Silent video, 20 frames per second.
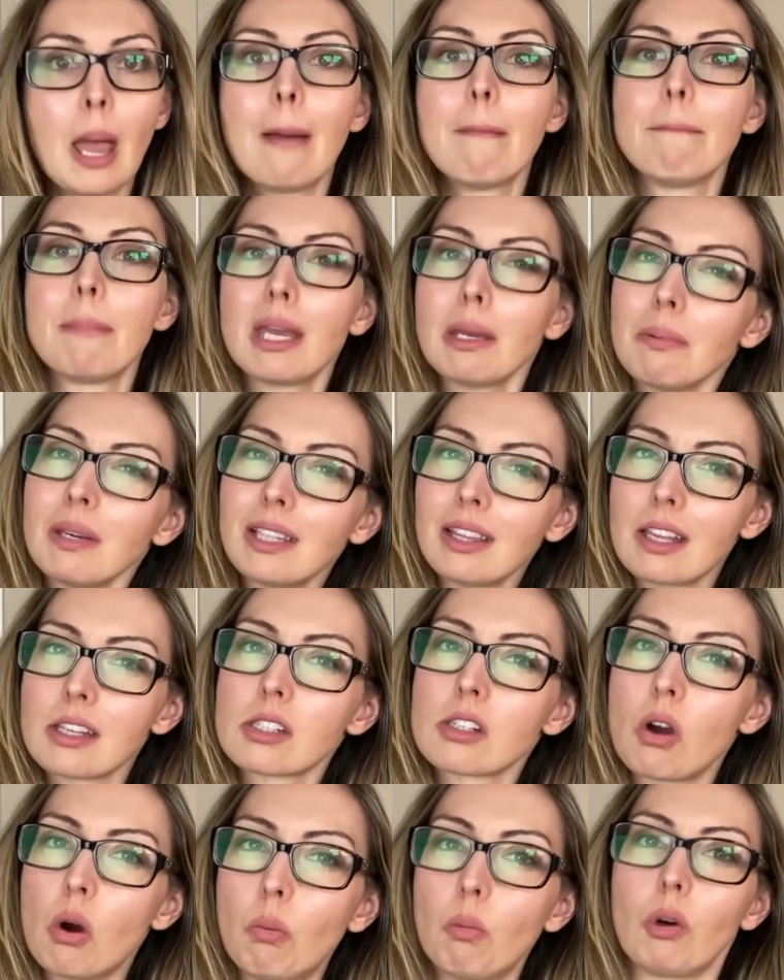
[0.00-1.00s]
Maybe less
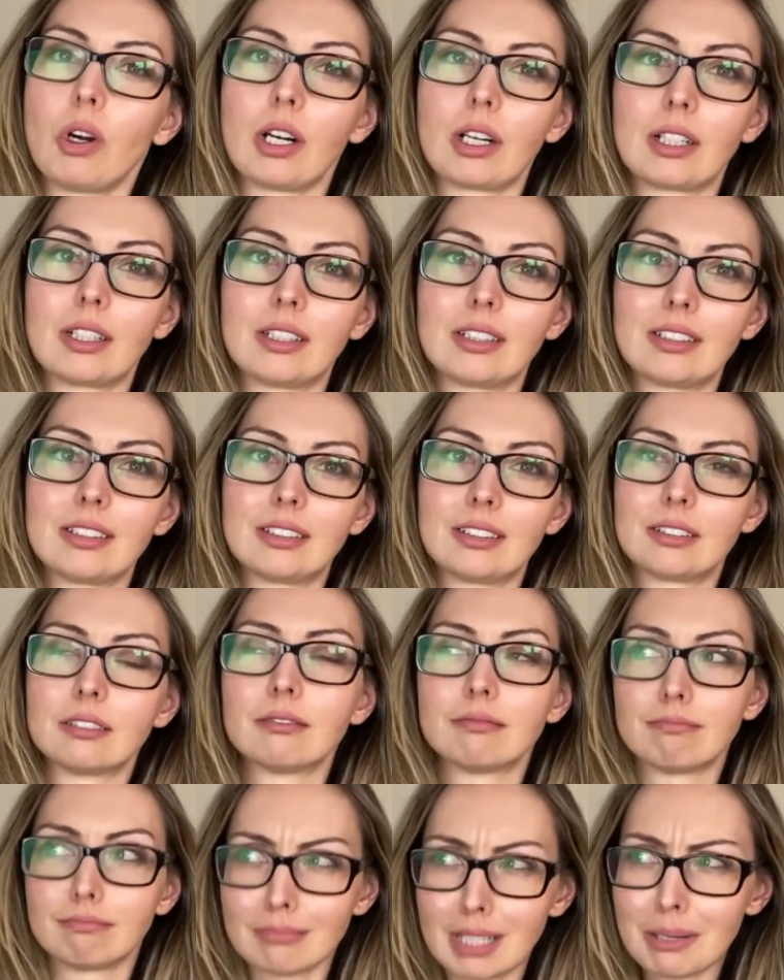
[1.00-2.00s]
homework.
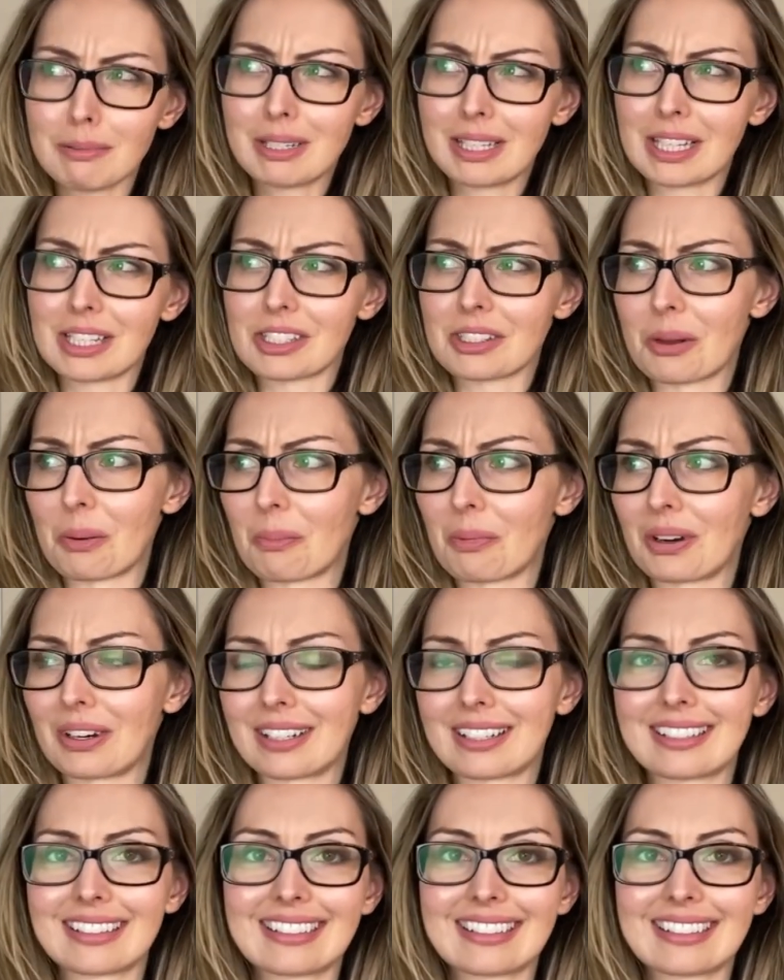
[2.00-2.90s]
Maybe less homework.